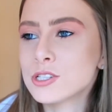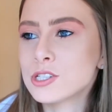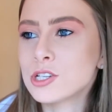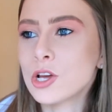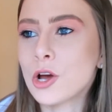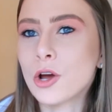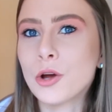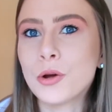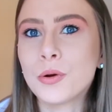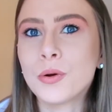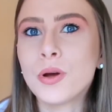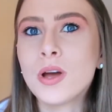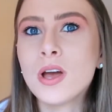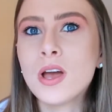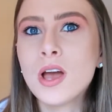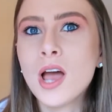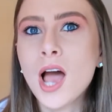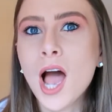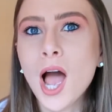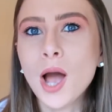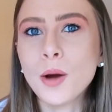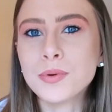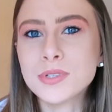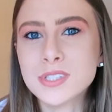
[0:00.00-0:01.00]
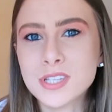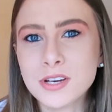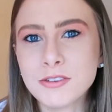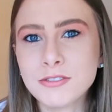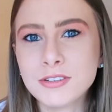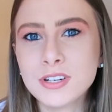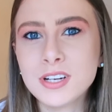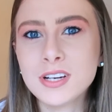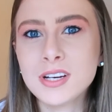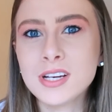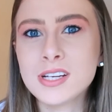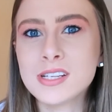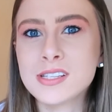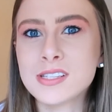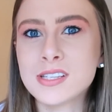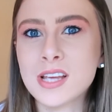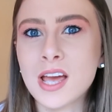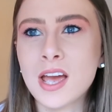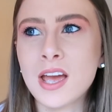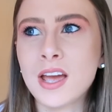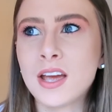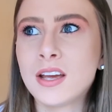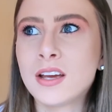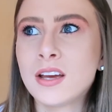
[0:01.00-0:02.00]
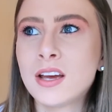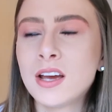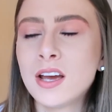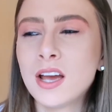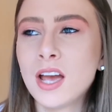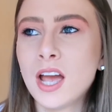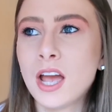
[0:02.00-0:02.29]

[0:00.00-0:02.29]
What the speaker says: So I would definitely say,